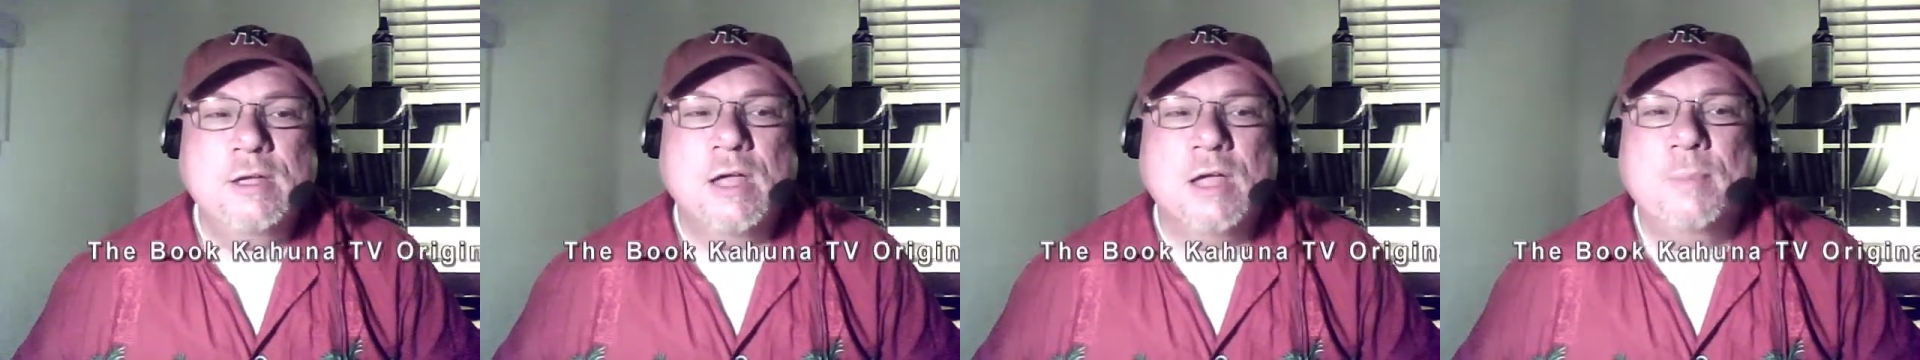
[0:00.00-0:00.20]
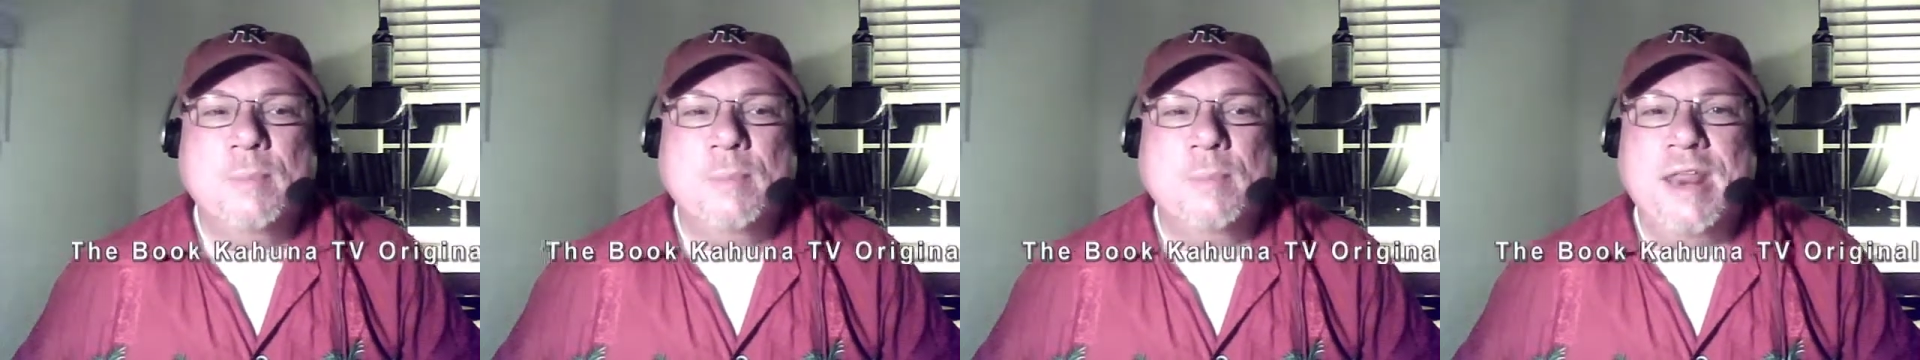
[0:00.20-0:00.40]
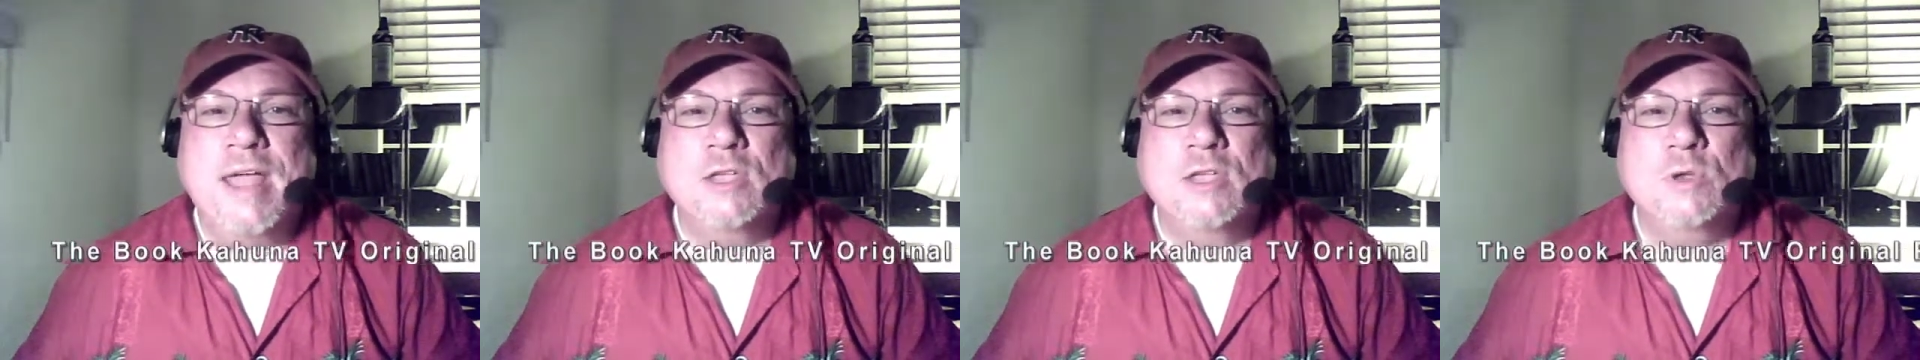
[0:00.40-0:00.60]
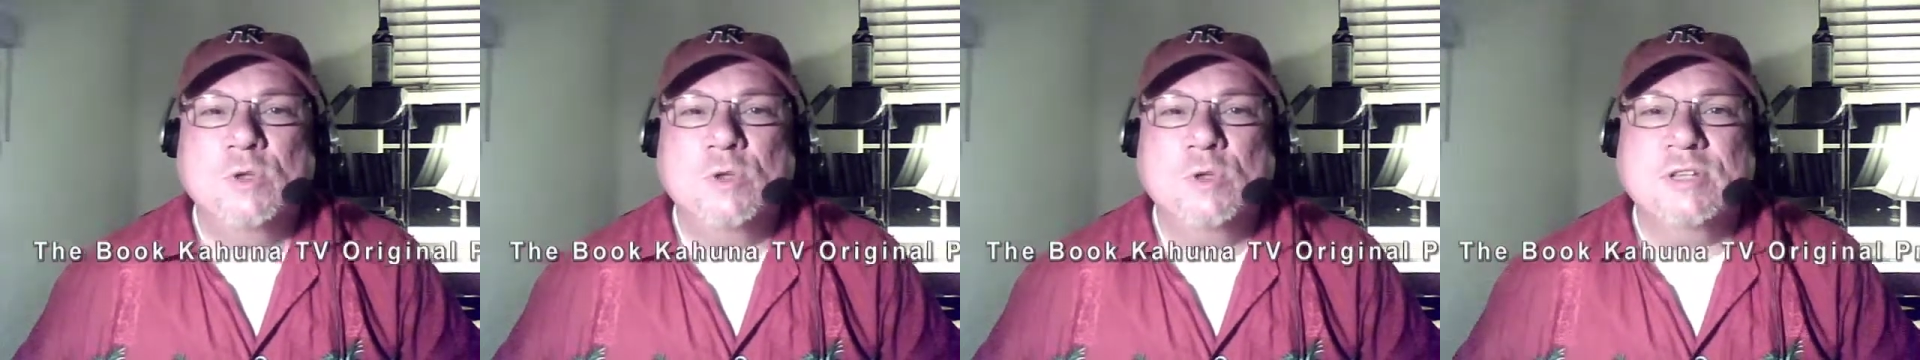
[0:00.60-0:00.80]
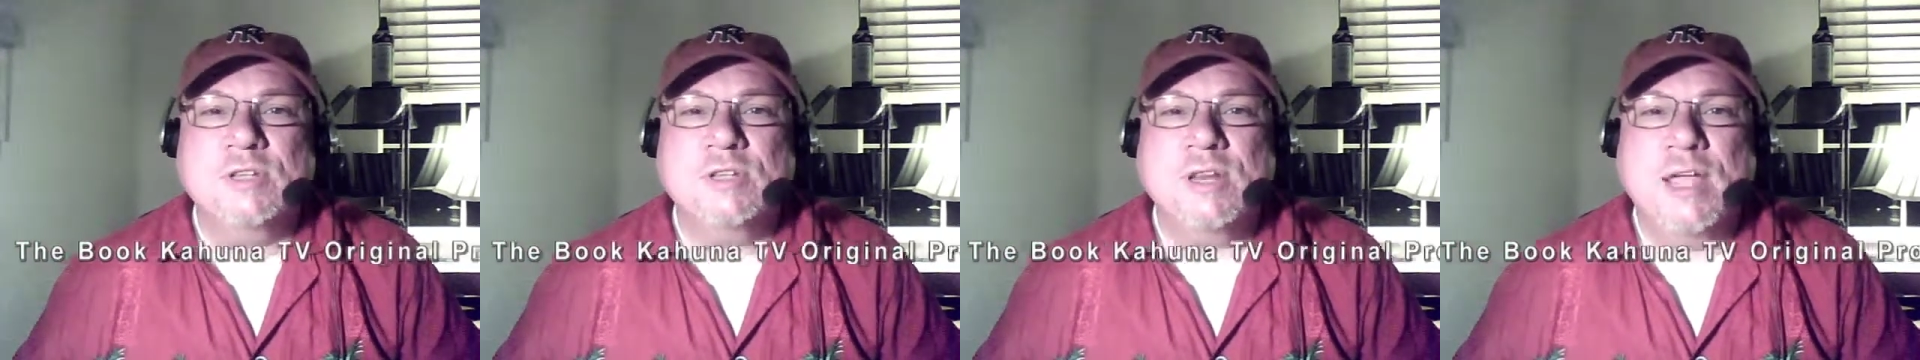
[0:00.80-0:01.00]
coming at you
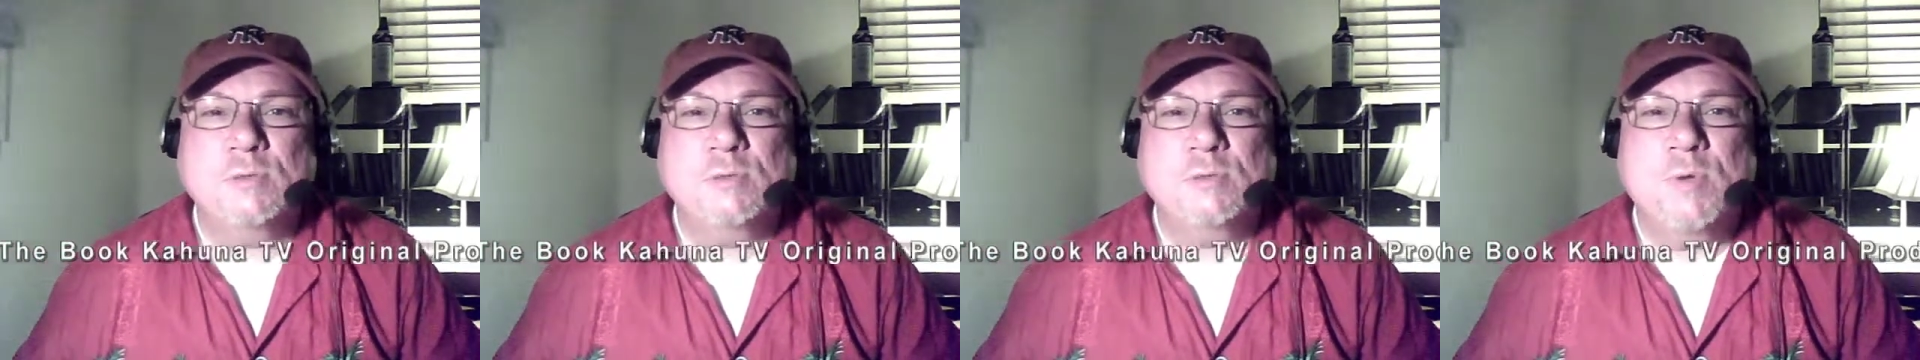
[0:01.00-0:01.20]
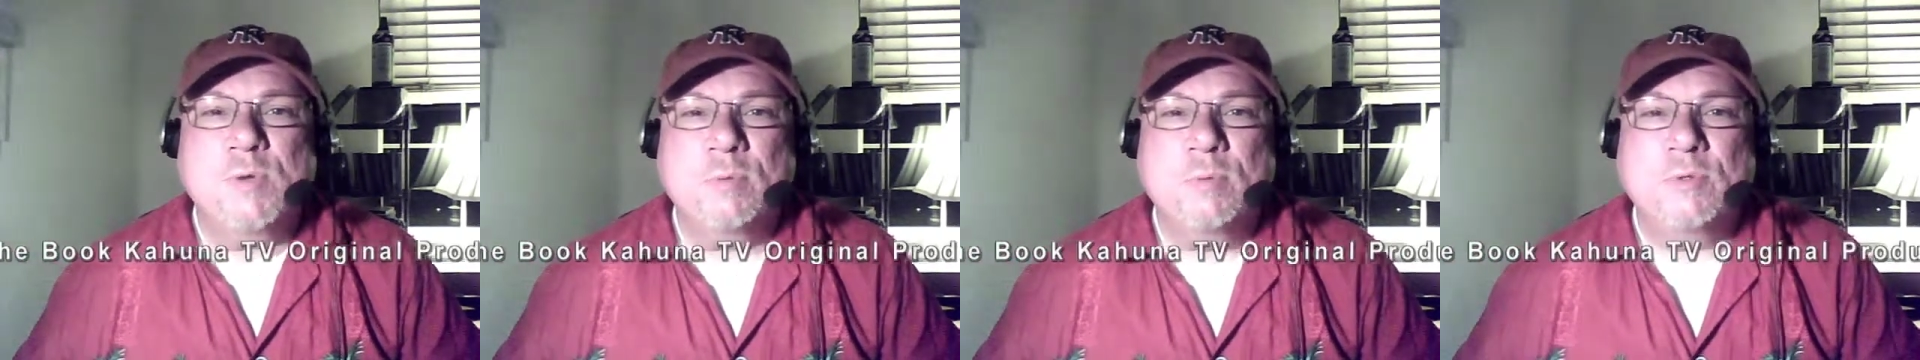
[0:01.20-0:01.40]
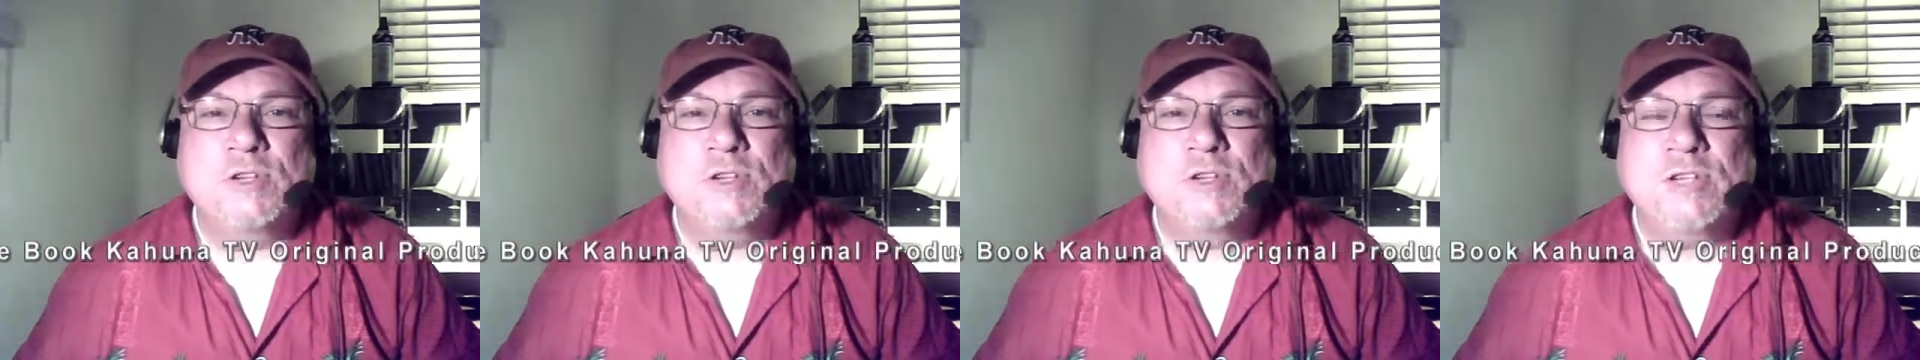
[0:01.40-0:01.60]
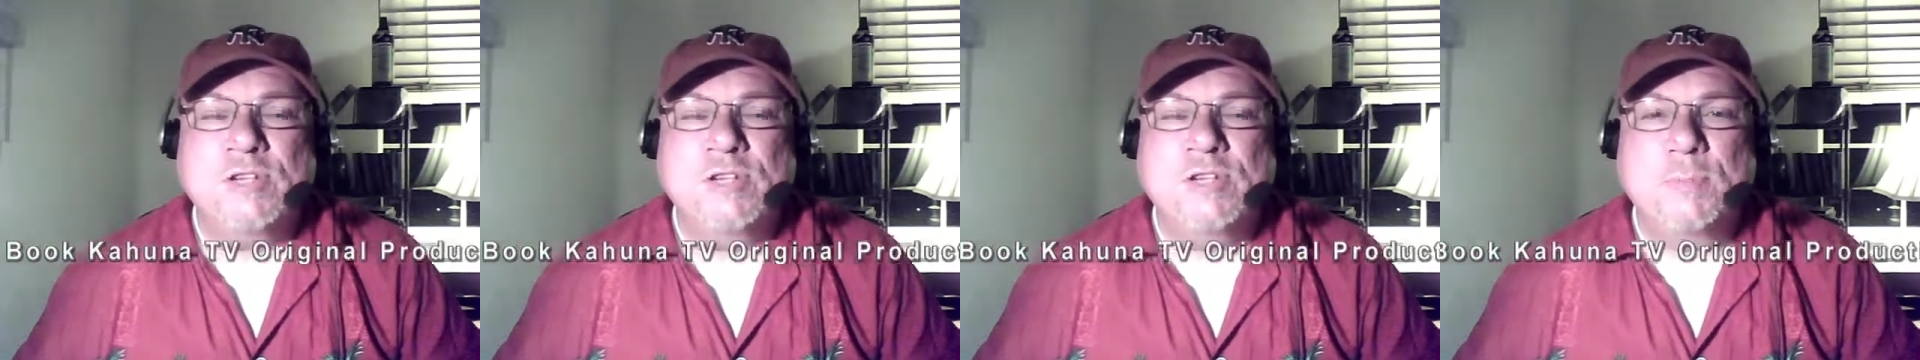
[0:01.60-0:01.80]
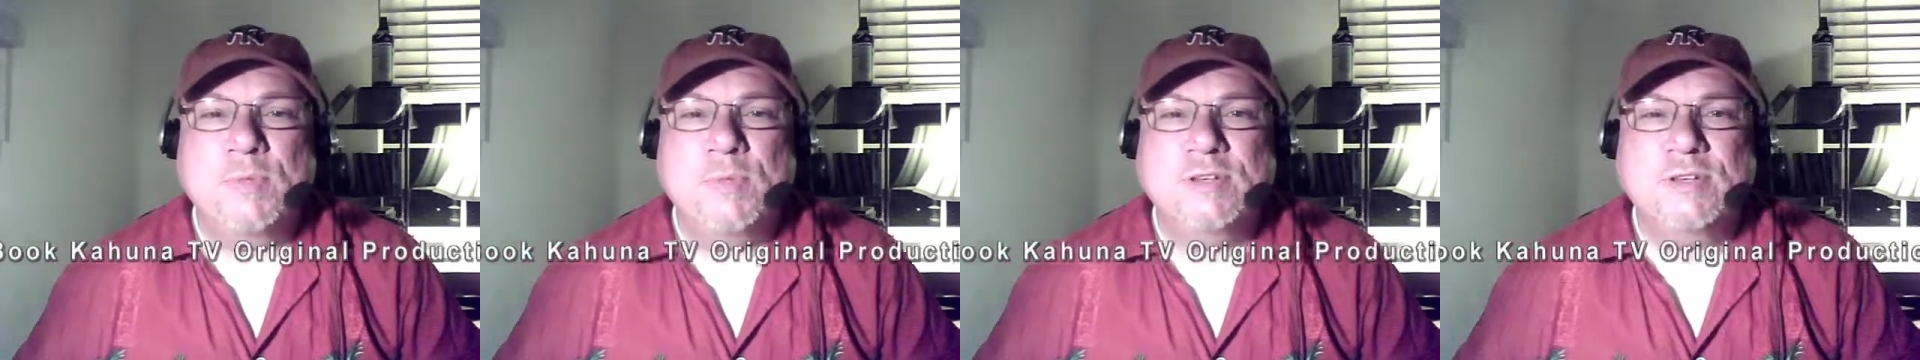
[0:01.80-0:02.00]
with today's publishing tip of